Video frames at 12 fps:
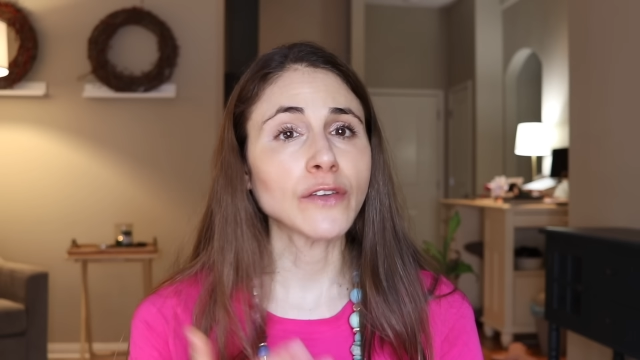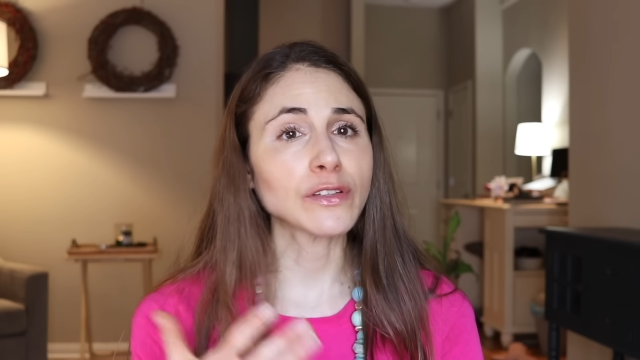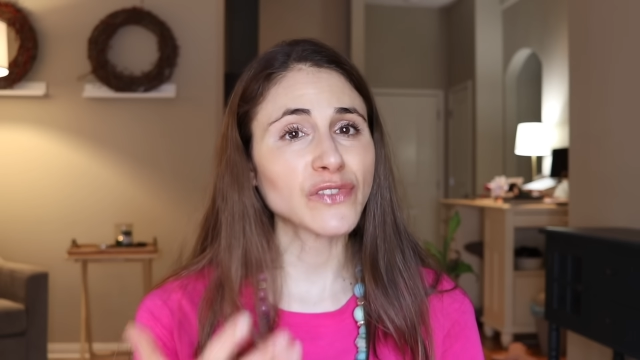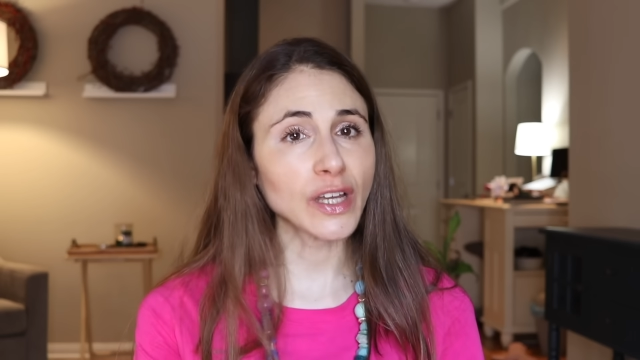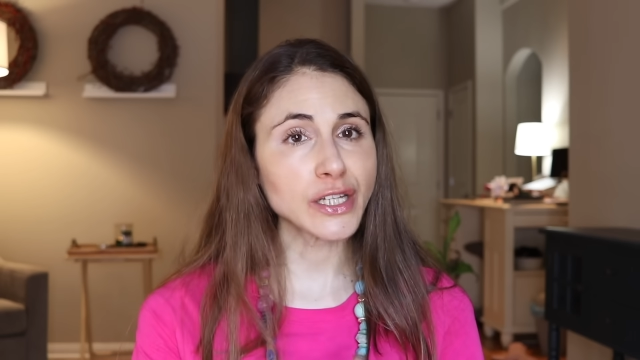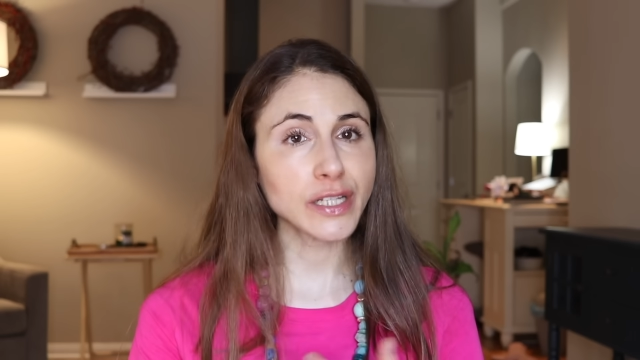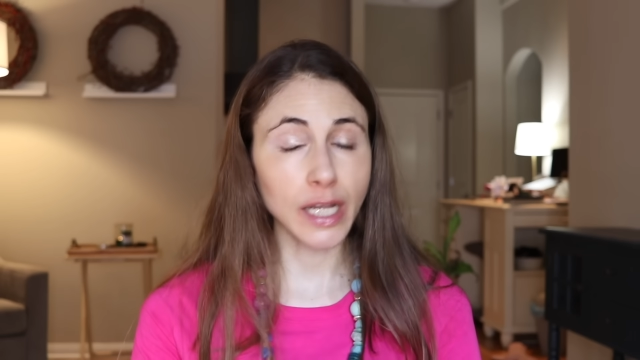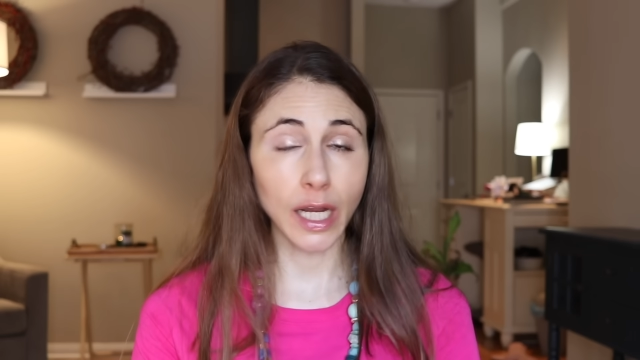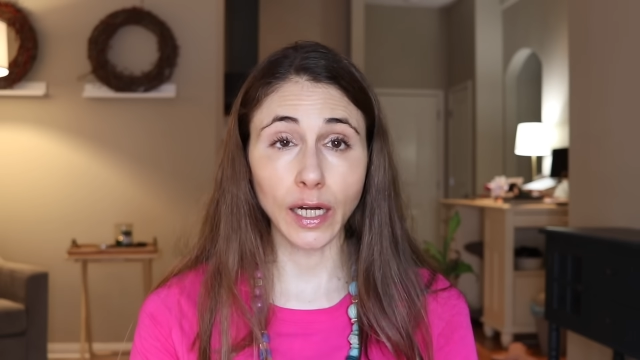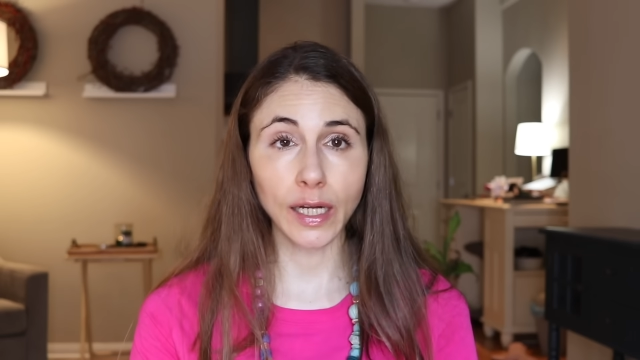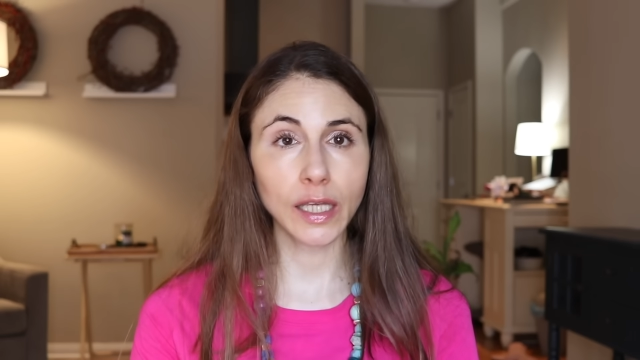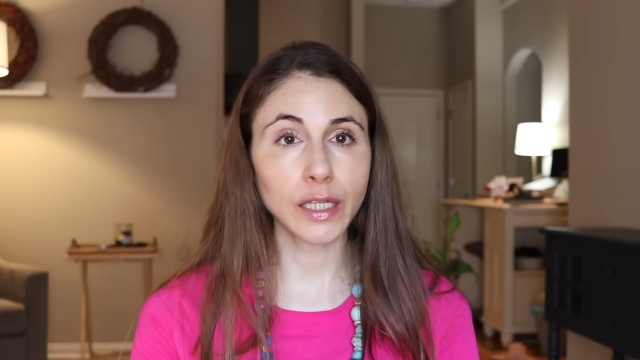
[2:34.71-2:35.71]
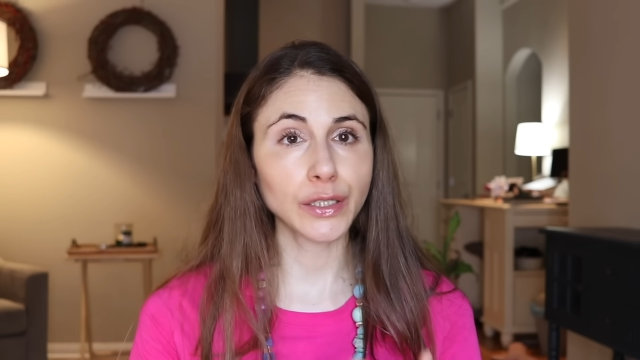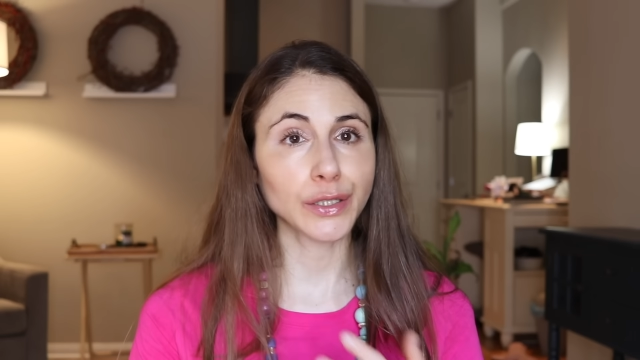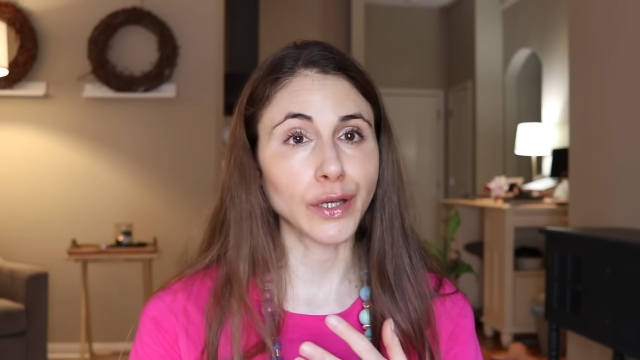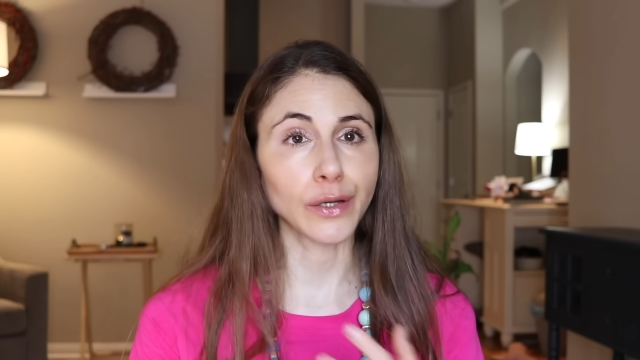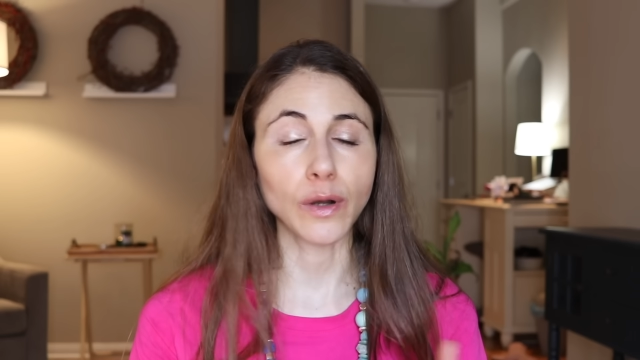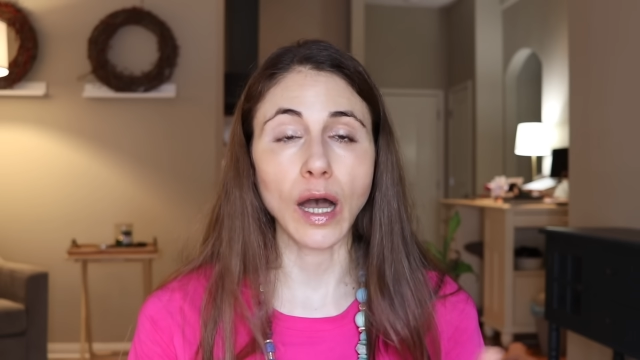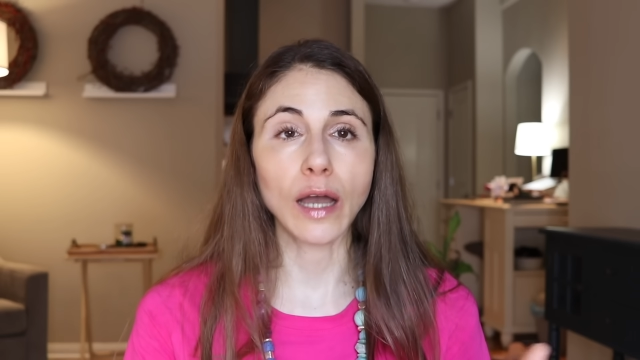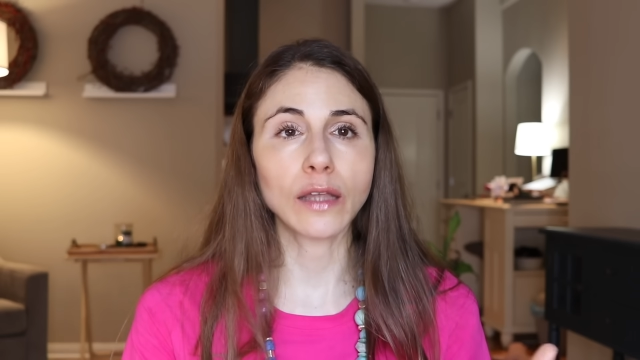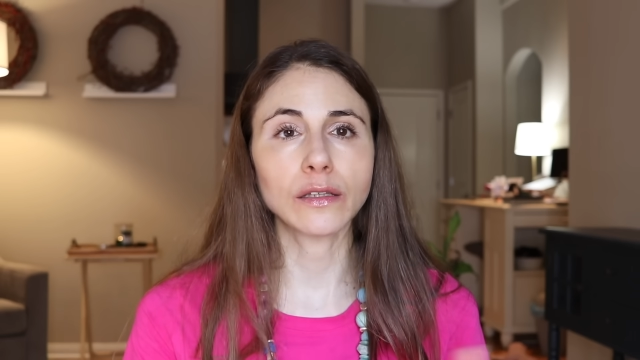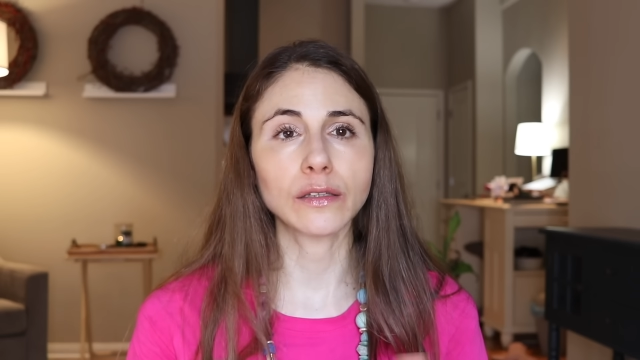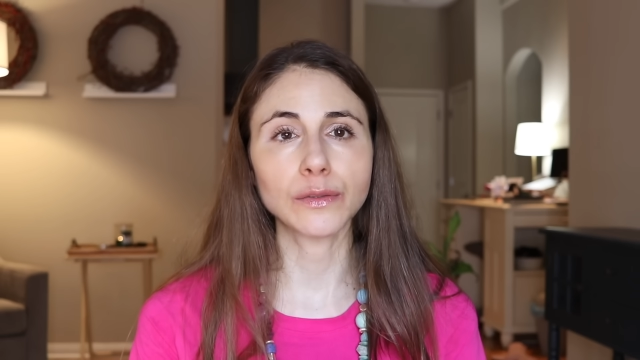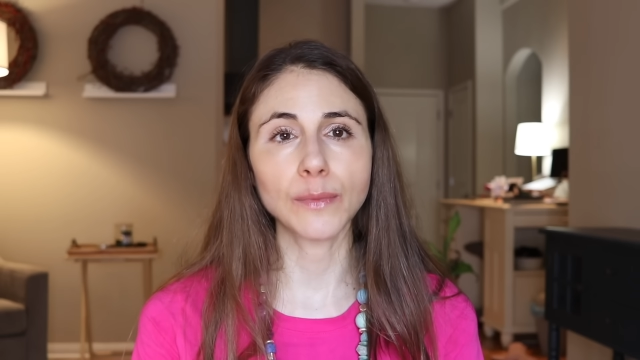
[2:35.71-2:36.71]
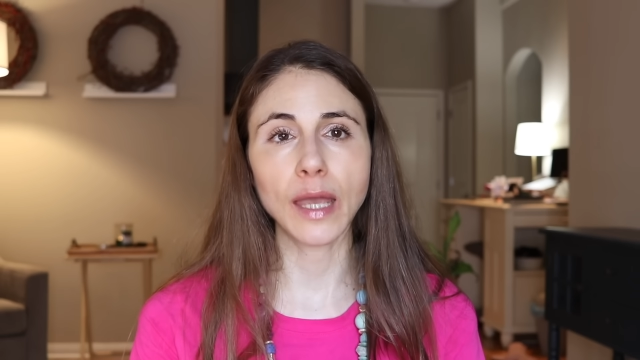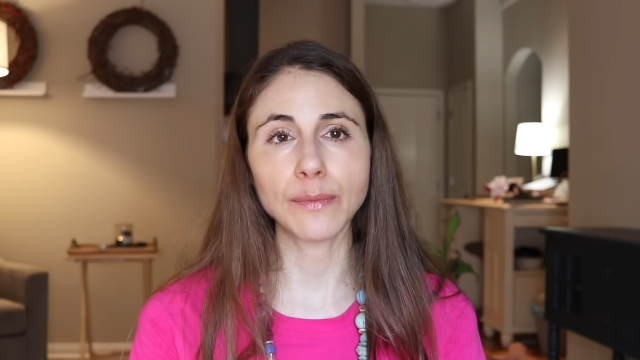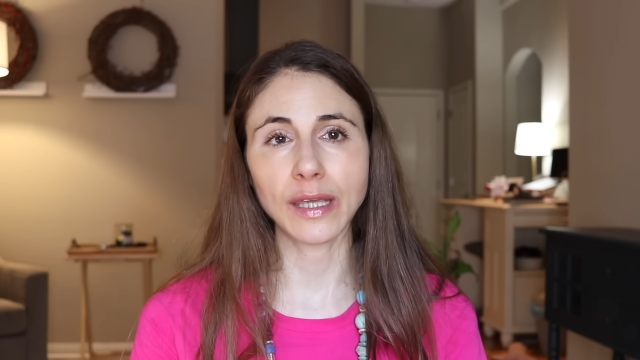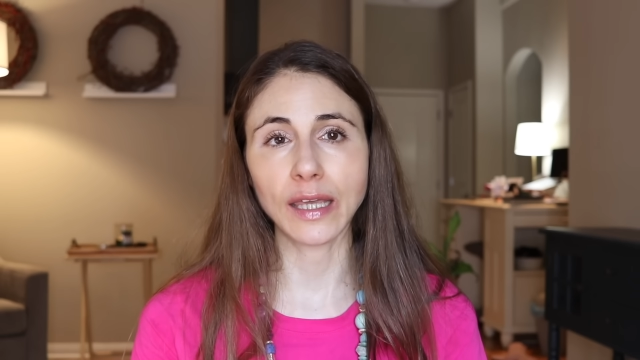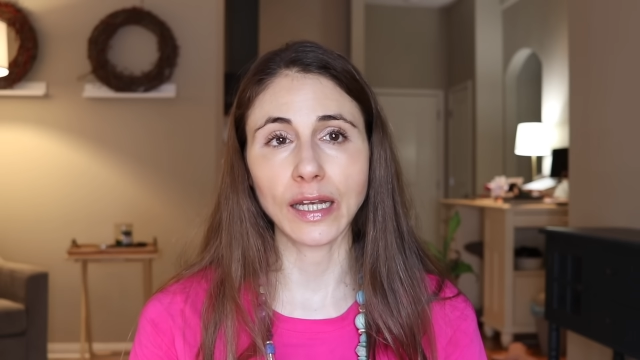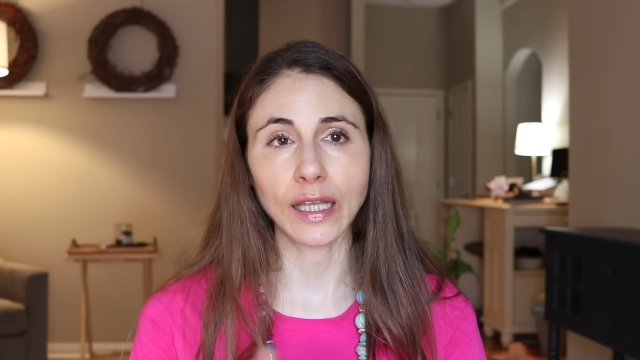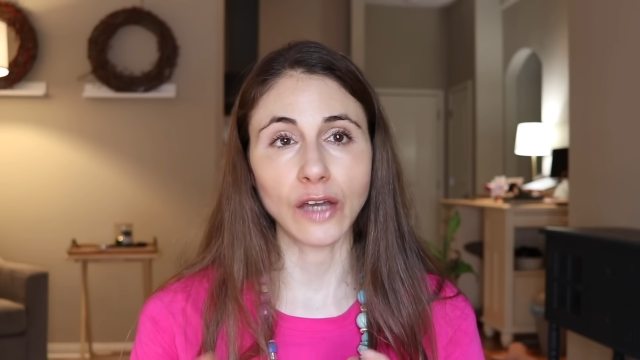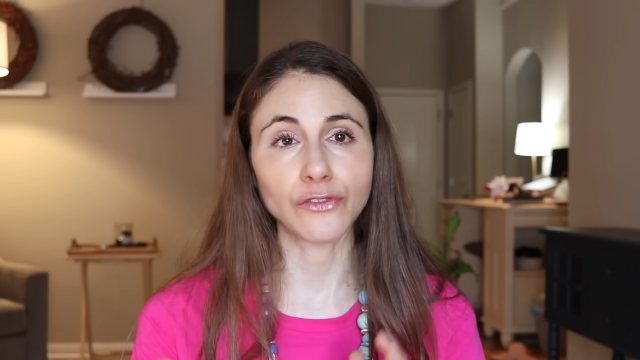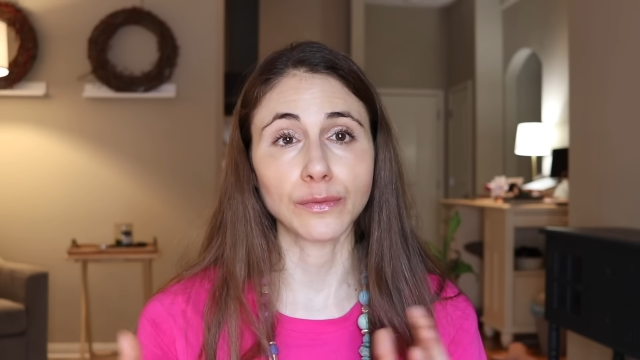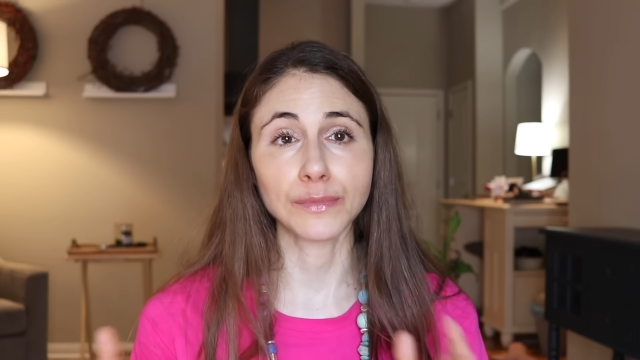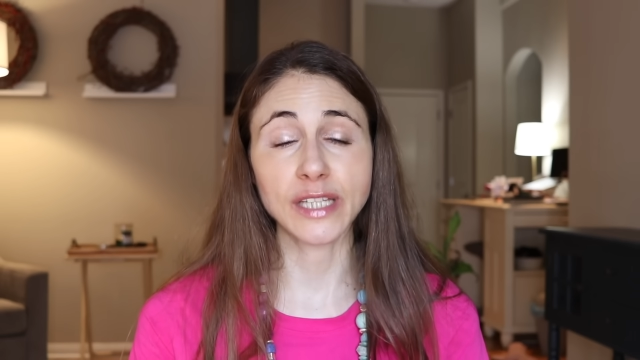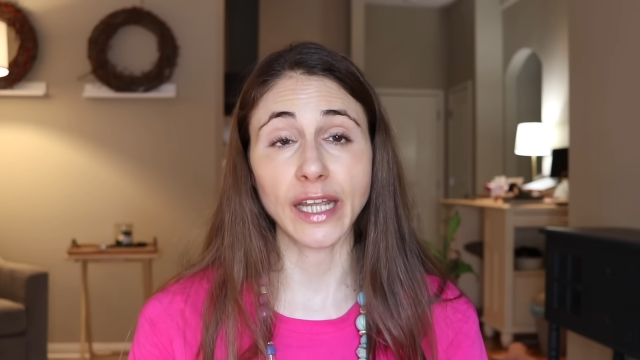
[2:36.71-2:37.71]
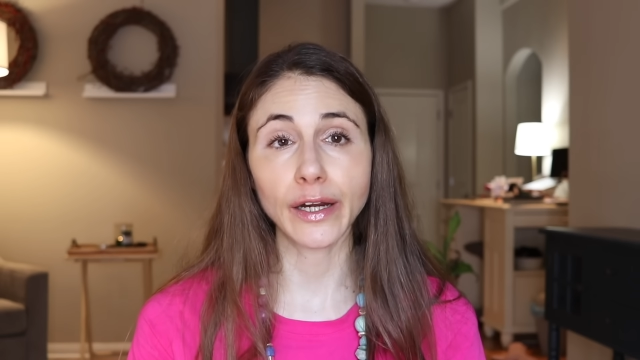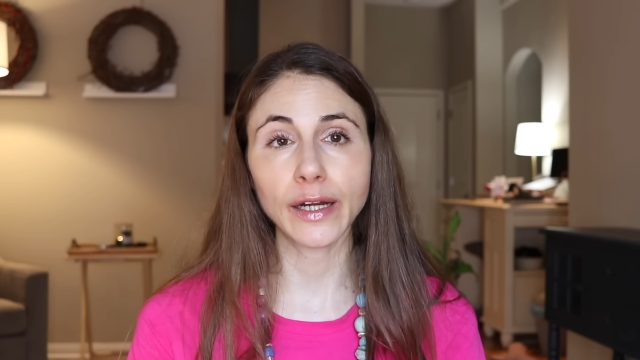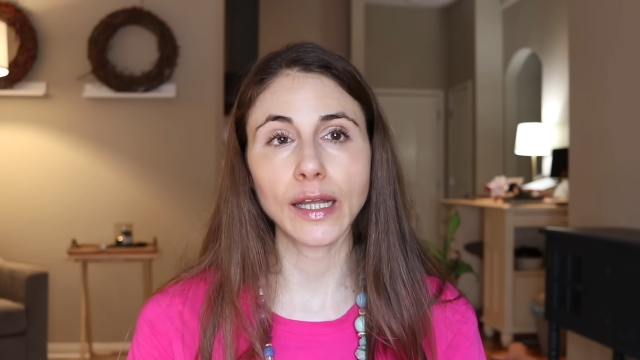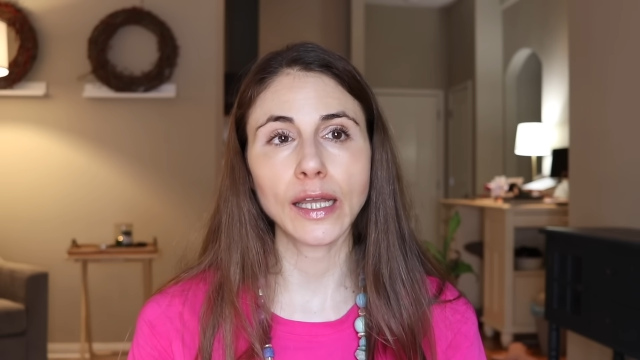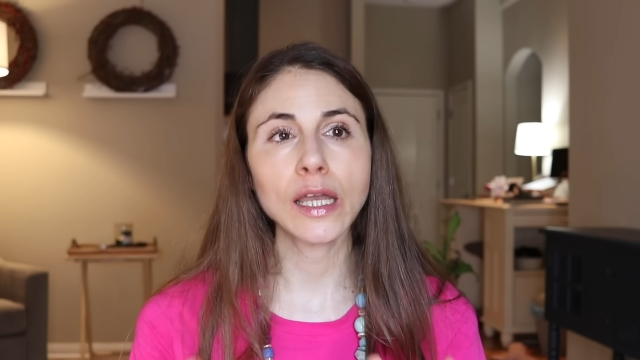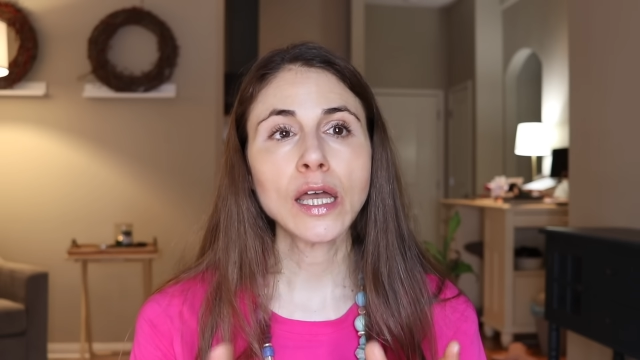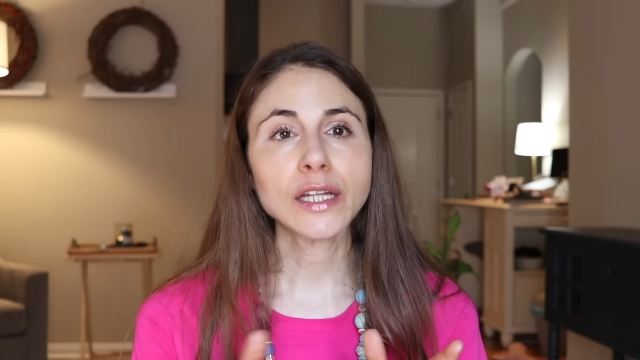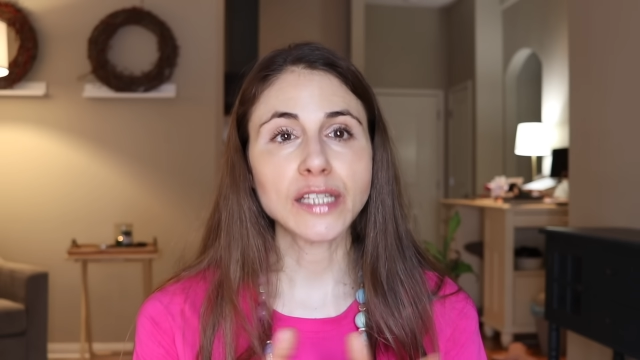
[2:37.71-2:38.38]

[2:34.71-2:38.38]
If you're vegetarian, you know, you may be getting it from dairy.